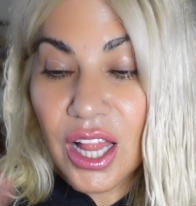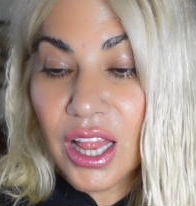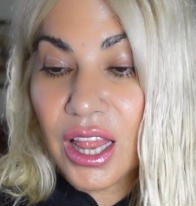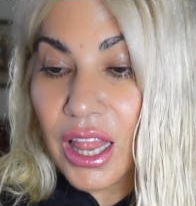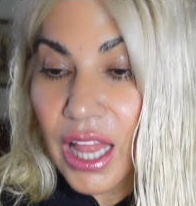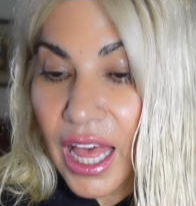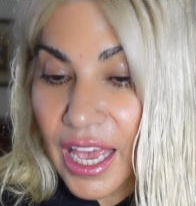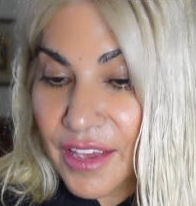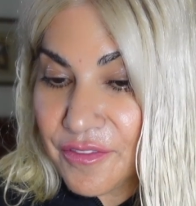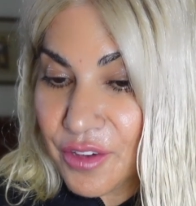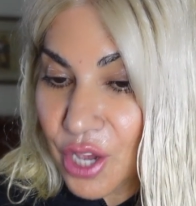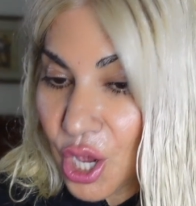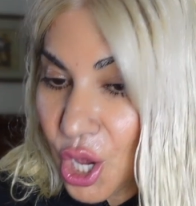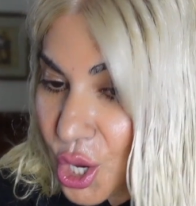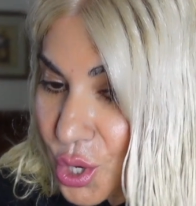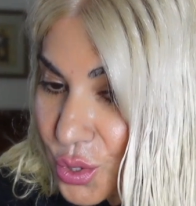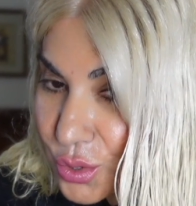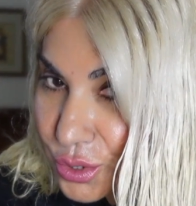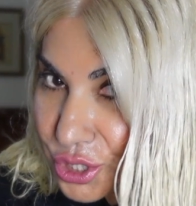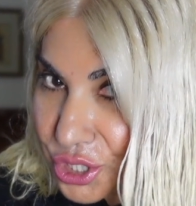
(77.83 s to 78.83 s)
a life
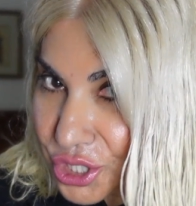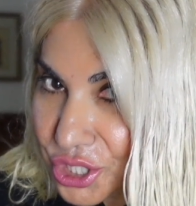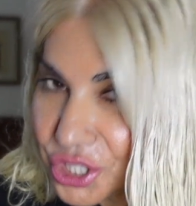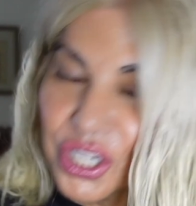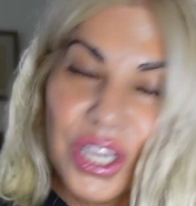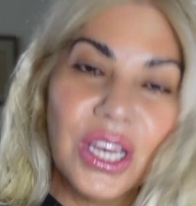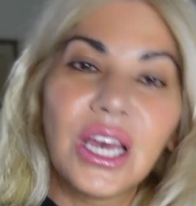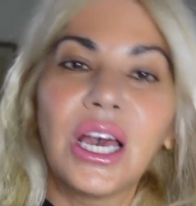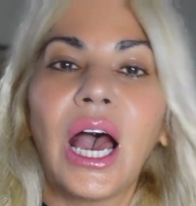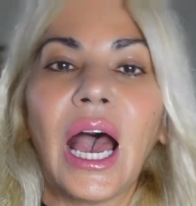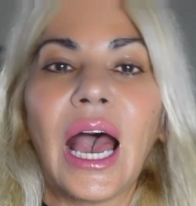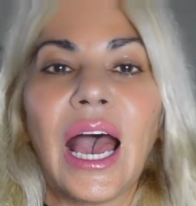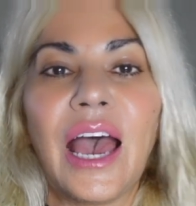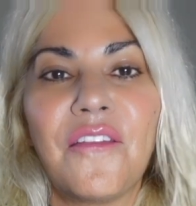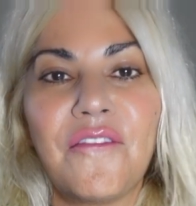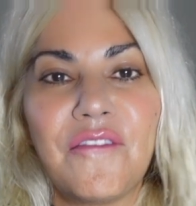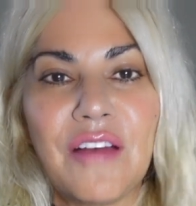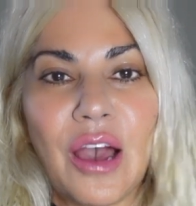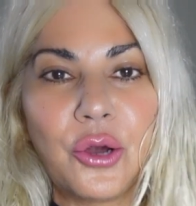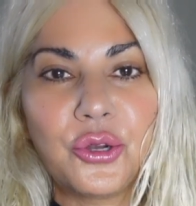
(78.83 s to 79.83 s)
coach,
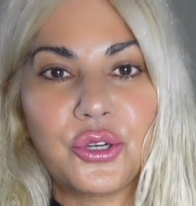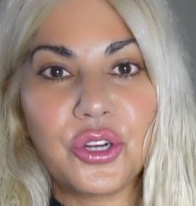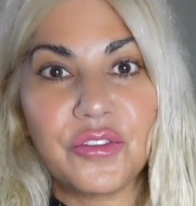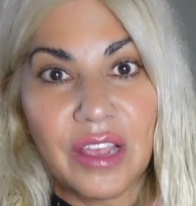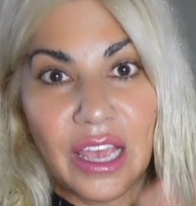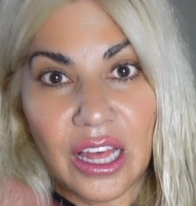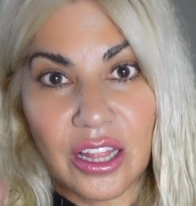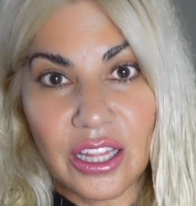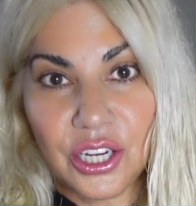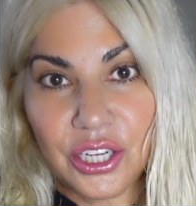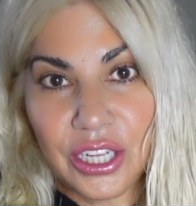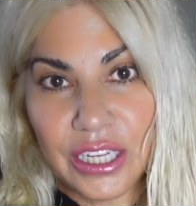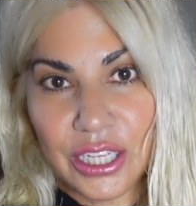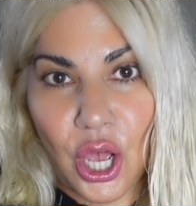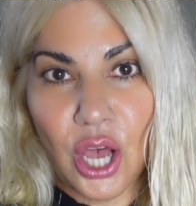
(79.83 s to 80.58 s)
and founder of Ellie Arket